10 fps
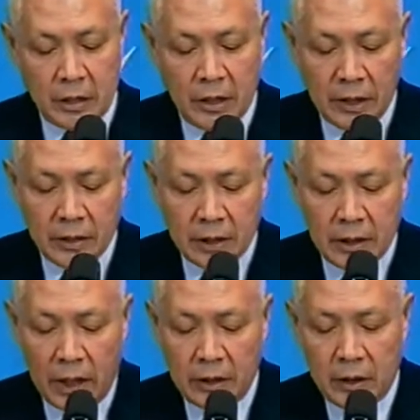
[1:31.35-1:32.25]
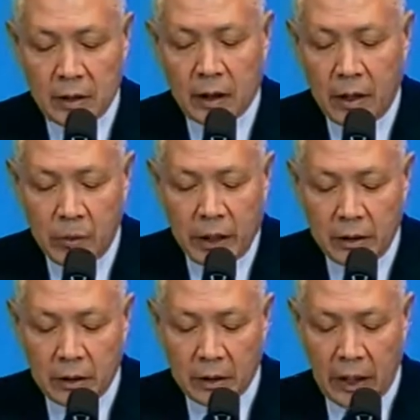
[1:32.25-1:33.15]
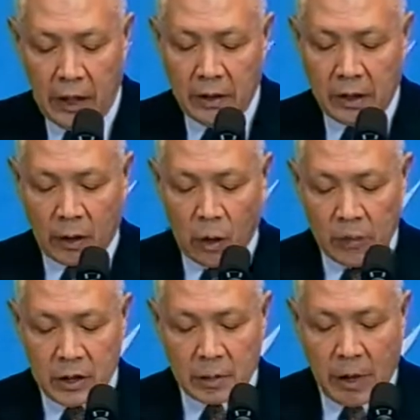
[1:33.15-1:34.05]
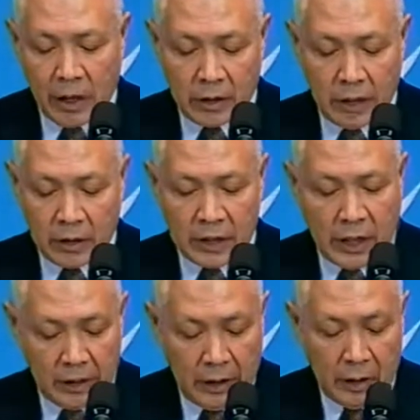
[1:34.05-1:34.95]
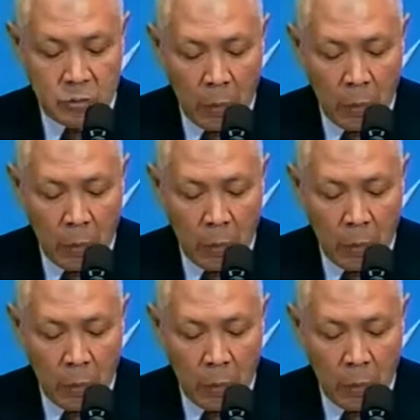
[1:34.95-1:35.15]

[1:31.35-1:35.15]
that the Chinese government and the Communist Party of China,